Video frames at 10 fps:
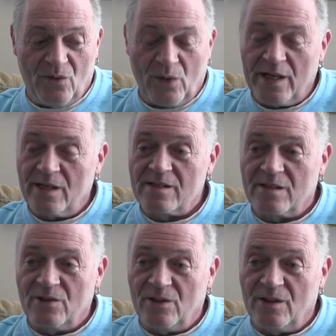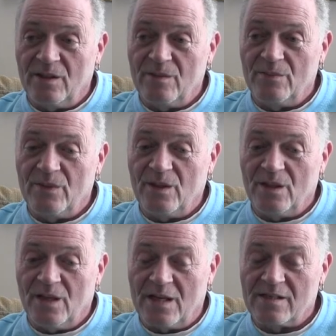went as him
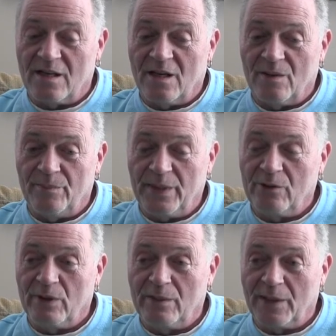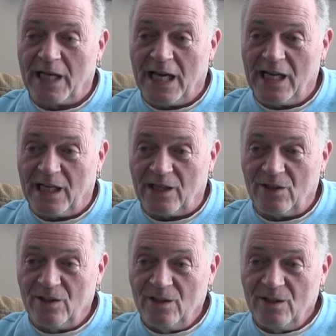as a big rig mechanic
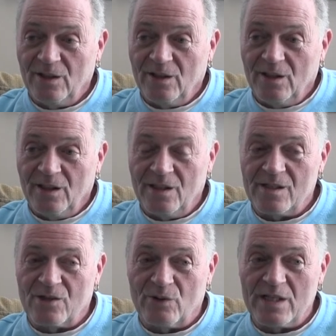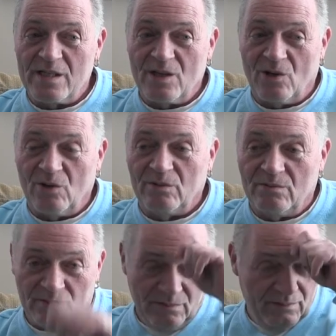in his greasy old
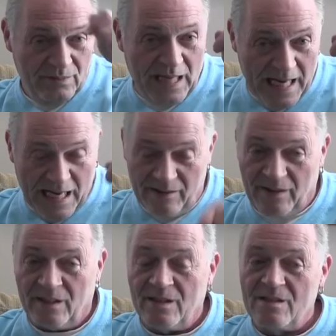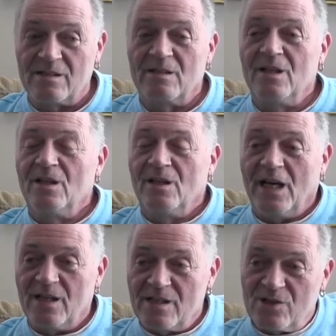hat and his
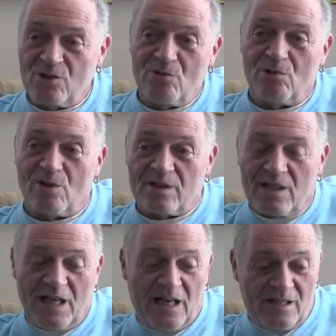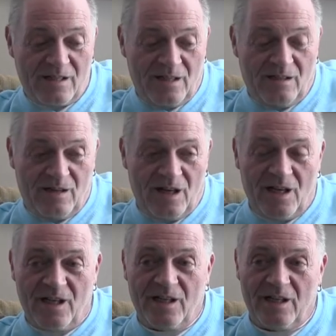had his tools and had his little
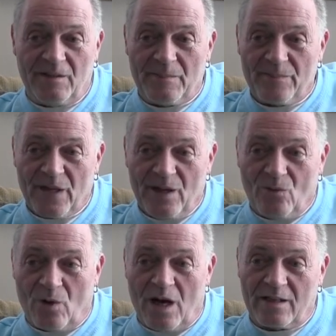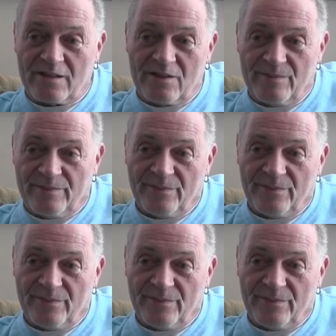gun and walked